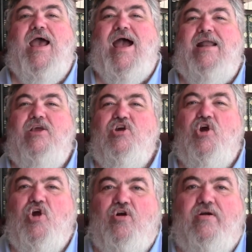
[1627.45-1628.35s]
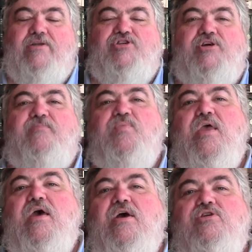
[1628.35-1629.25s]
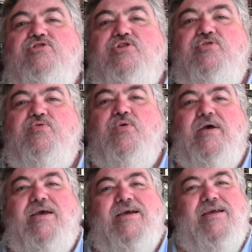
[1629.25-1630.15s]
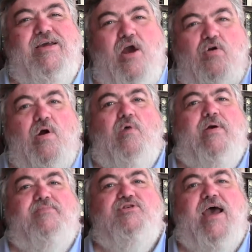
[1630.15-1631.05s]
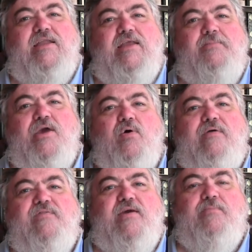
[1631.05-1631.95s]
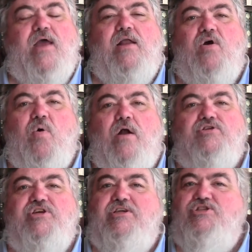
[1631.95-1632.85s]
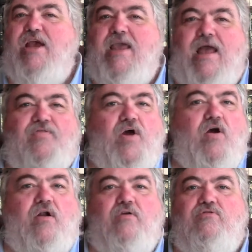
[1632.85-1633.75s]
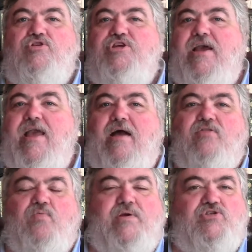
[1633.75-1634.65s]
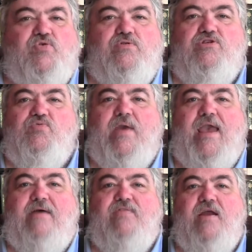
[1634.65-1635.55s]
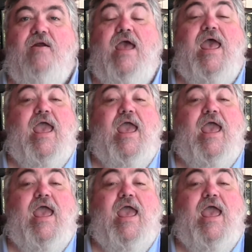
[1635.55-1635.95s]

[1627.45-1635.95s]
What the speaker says: I'd encourage you to go to our website, WOFM.org, check out the articles, check out the resources we have there,